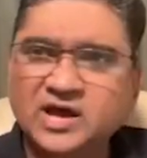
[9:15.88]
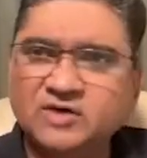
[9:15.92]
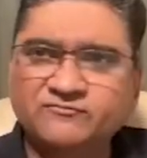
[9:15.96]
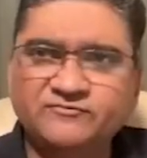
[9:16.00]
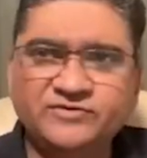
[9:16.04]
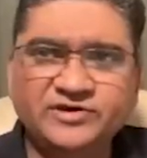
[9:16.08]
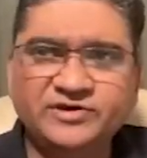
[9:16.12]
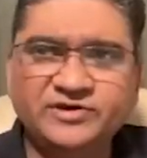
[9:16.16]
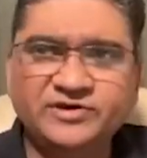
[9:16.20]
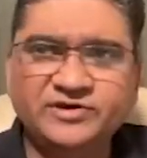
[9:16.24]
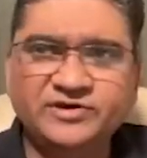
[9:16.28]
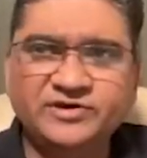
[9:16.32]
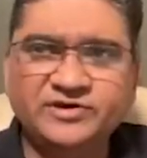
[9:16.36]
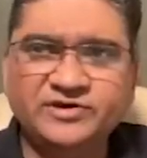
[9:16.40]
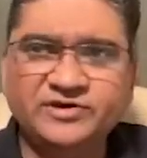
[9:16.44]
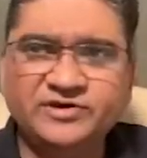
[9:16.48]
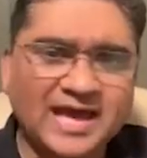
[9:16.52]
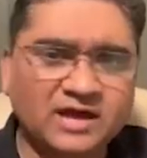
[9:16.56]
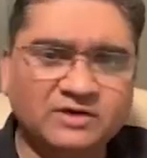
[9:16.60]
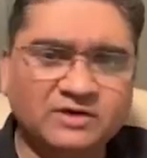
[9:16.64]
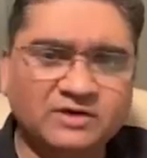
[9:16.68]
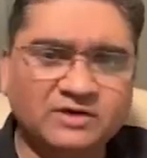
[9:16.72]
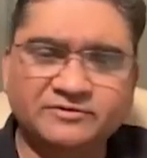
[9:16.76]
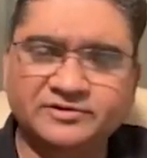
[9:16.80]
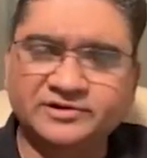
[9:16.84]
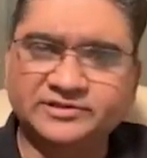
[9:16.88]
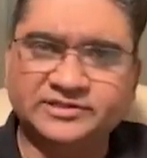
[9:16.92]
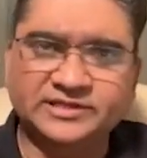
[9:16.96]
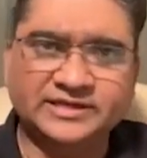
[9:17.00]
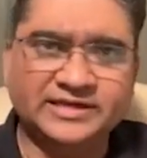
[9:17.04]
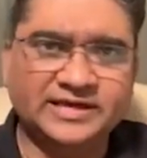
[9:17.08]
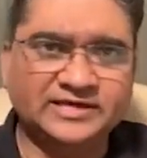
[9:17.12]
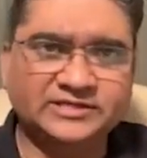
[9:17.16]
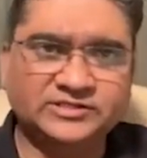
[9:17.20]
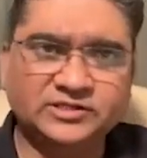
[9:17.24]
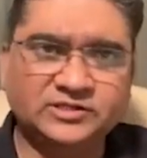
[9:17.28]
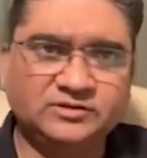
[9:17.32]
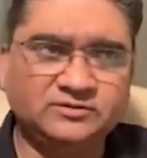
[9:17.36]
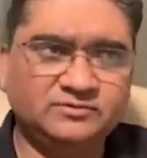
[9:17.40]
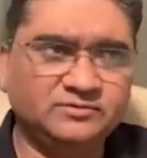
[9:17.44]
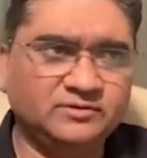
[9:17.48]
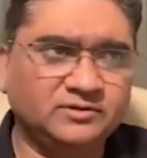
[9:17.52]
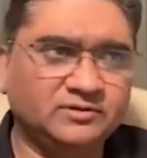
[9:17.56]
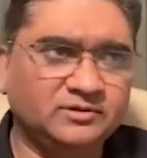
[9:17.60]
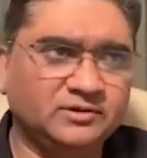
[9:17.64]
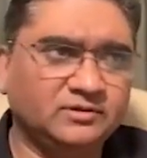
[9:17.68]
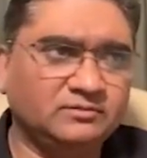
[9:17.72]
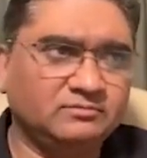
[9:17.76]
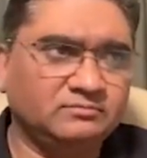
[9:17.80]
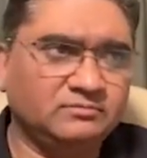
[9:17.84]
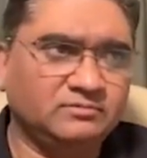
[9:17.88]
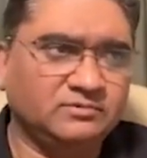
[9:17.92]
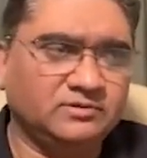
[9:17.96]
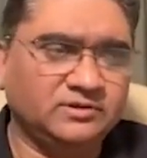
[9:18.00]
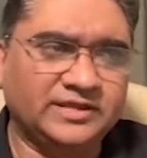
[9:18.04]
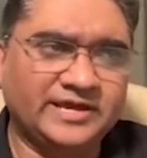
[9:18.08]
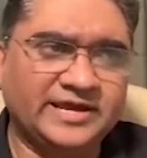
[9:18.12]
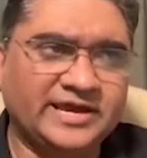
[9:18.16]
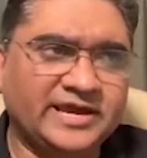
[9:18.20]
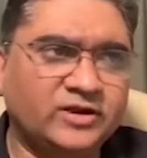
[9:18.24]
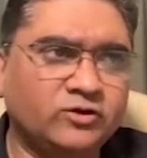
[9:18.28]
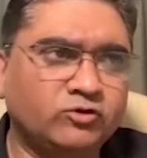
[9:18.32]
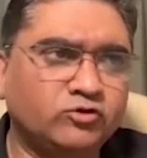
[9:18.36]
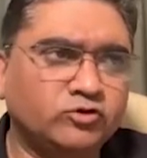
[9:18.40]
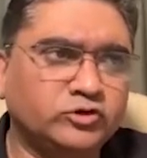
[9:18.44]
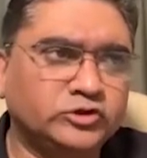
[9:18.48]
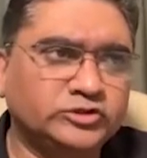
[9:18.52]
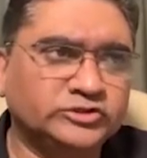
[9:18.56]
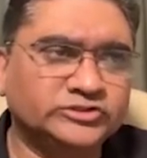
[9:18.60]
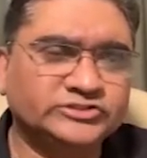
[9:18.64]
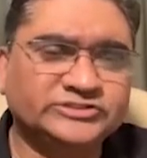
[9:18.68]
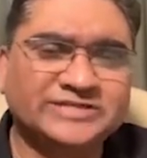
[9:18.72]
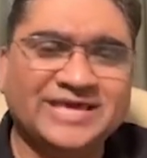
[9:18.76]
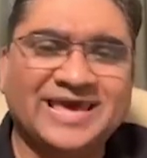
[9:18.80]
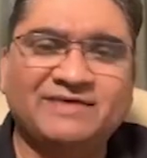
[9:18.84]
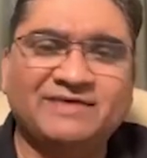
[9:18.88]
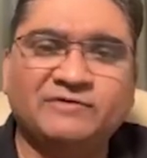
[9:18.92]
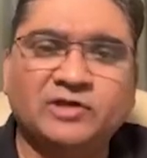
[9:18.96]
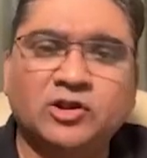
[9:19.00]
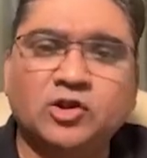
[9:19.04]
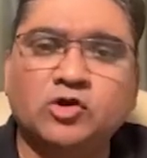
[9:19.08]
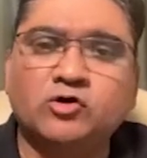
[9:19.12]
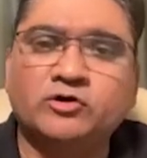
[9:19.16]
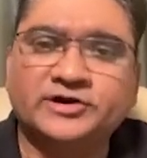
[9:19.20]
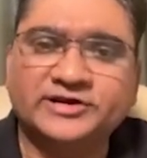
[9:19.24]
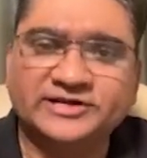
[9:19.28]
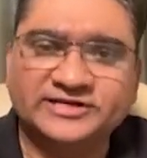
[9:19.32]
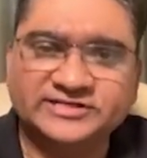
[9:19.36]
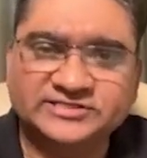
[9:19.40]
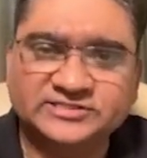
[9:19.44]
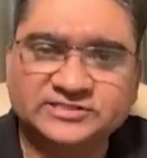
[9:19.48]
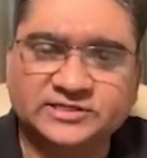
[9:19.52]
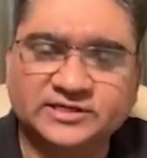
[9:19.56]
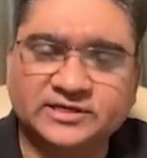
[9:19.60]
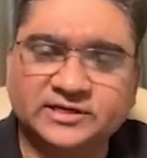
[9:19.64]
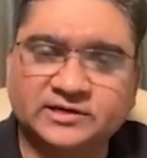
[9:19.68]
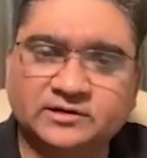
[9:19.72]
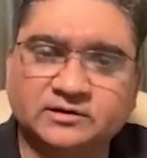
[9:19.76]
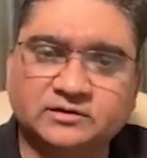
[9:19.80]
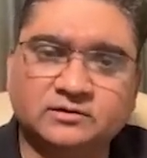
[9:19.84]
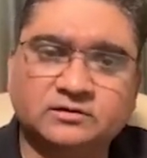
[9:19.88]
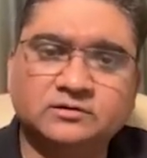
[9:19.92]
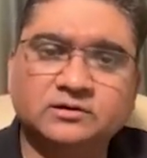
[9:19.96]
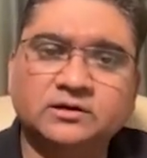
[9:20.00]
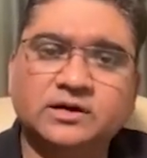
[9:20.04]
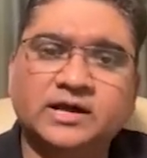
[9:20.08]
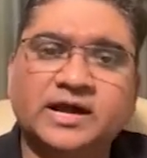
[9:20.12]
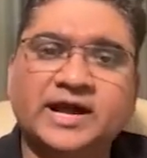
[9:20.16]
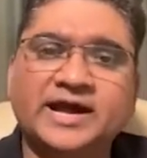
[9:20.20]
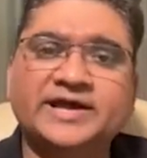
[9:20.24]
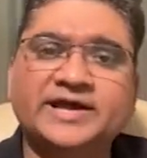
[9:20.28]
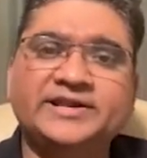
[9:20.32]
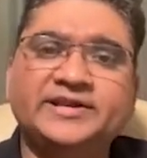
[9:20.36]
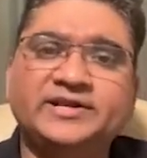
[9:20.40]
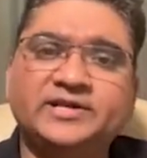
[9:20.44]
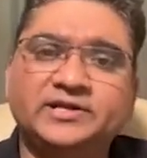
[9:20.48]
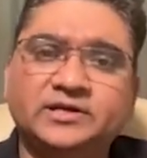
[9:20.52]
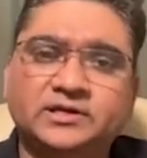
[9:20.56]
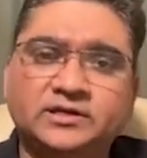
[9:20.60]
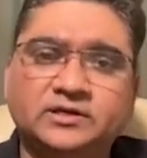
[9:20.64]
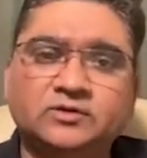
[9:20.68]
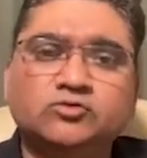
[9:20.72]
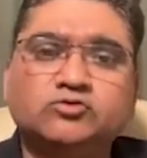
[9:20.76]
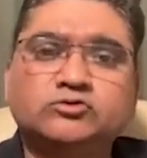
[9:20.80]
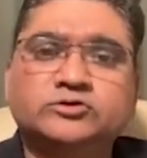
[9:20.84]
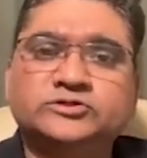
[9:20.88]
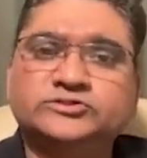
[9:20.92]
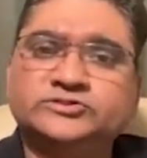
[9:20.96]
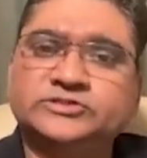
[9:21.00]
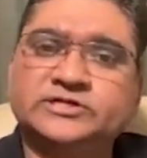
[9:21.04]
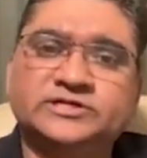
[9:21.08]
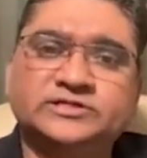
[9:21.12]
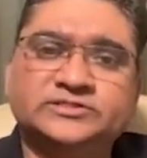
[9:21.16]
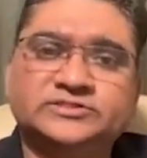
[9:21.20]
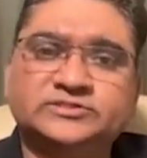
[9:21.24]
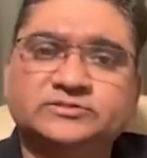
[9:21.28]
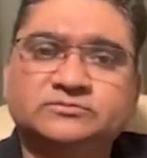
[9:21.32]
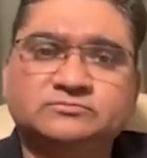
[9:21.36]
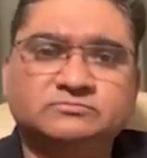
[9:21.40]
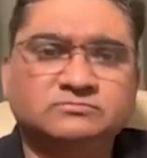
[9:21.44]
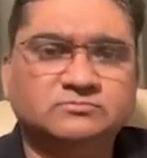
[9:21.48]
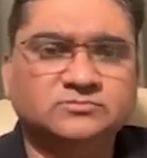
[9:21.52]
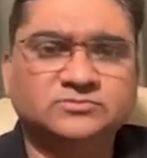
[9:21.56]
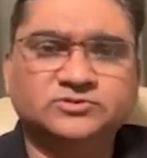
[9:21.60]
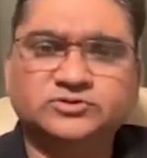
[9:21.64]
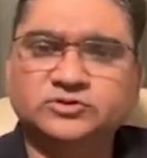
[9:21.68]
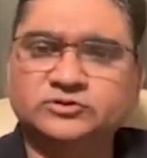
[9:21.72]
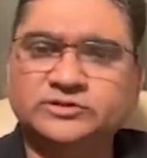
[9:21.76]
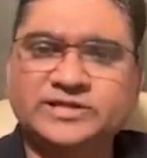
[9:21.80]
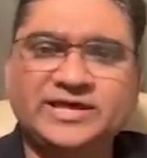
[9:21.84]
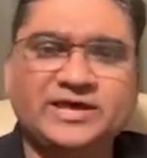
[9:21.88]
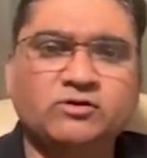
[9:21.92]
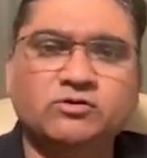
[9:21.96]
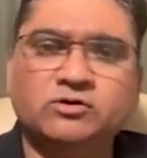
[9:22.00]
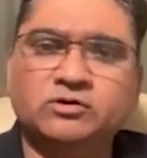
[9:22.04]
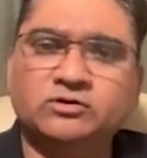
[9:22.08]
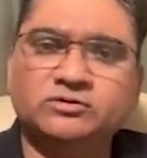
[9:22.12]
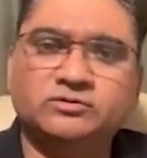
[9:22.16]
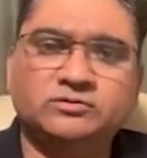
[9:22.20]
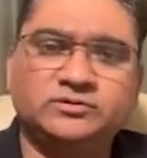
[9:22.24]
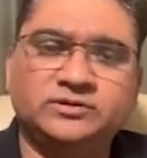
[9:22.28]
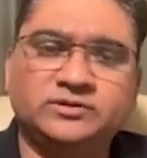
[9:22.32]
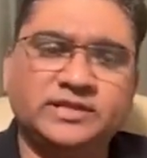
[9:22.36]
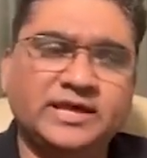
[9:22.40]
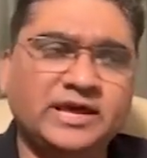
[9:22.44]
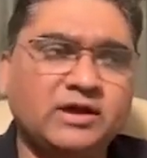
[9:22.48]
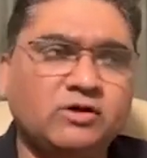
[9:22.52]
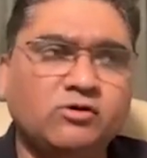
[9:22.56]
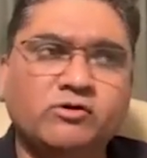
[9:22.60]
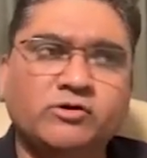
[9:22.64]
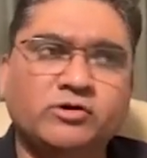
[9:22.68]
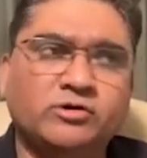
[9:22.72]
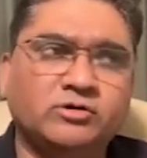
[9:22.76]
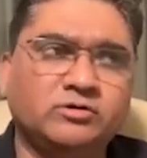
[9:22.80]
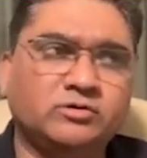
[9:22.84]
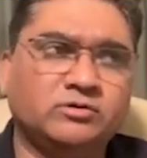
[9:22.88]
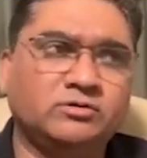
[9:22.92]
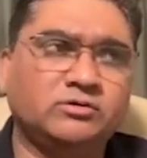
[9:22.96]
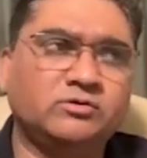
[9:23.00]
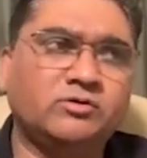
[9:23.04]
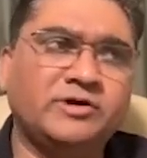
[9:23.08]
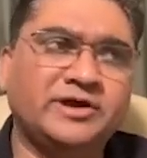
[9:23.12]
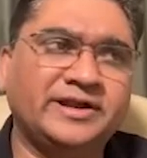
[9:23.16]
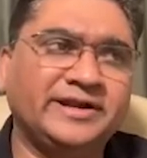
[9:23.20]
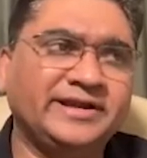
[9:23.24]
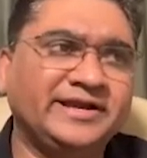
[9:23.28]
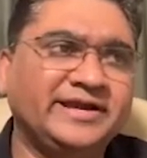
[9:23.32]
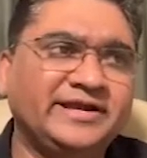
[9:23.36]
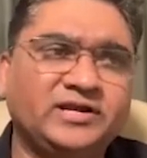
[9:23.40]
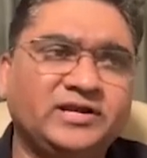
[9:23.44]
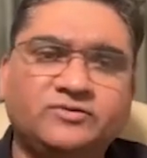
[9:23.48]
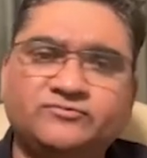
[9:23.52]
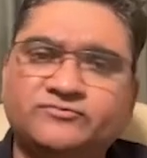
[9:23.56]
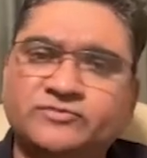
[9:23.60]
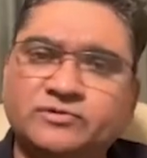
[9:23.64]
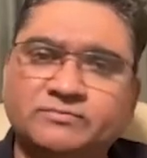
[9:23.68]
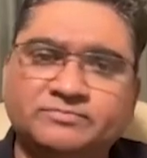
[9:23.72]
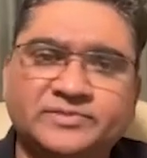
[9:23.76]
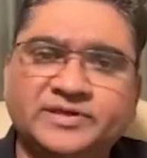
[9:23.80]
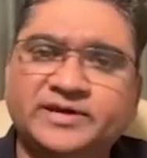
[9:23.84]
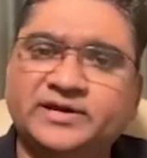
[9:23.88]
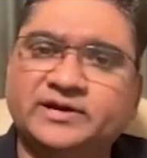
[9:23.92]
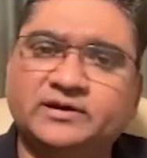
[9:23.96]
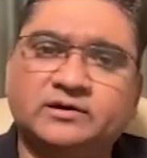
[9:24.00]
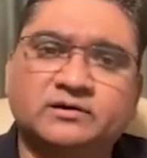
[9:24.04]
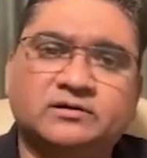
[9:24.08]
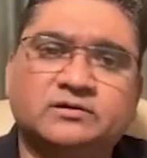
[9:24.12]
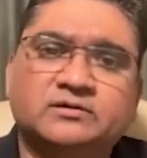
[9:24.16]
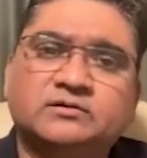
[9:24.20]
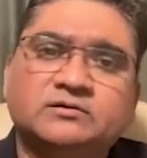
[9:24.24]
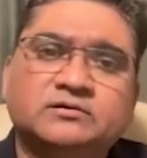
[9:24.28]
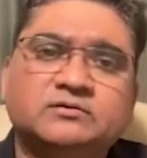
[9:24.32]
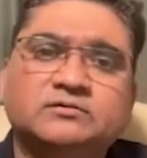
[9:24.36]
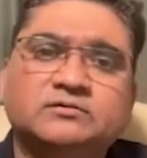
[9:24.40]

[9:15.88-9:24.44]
we have everything. I think they can go to Save a Lot is here and Good Sons. So they go and get it from there.